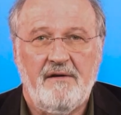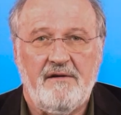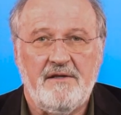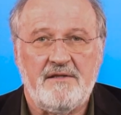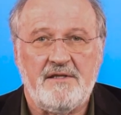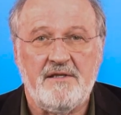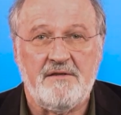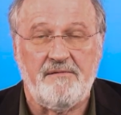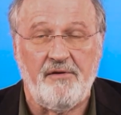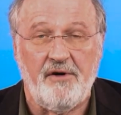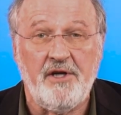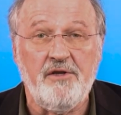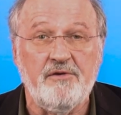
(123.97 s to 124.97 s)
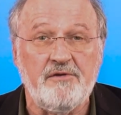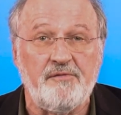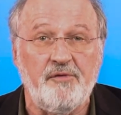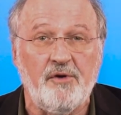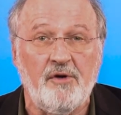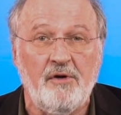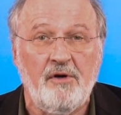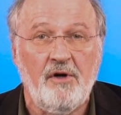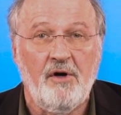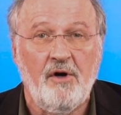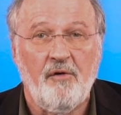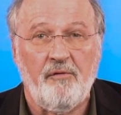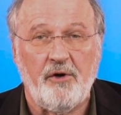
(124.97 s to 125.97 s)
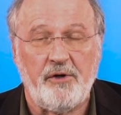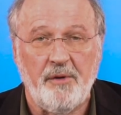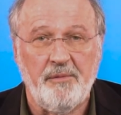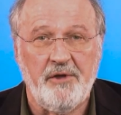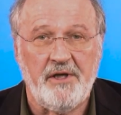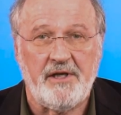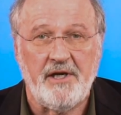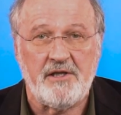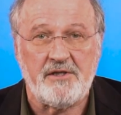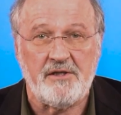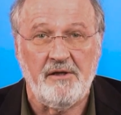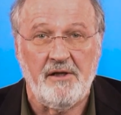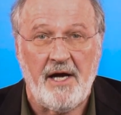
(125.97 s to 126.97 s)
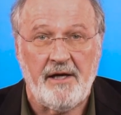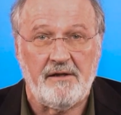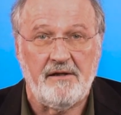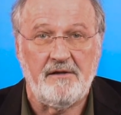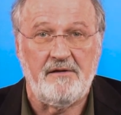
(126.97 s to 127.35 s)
This is very useful for communication like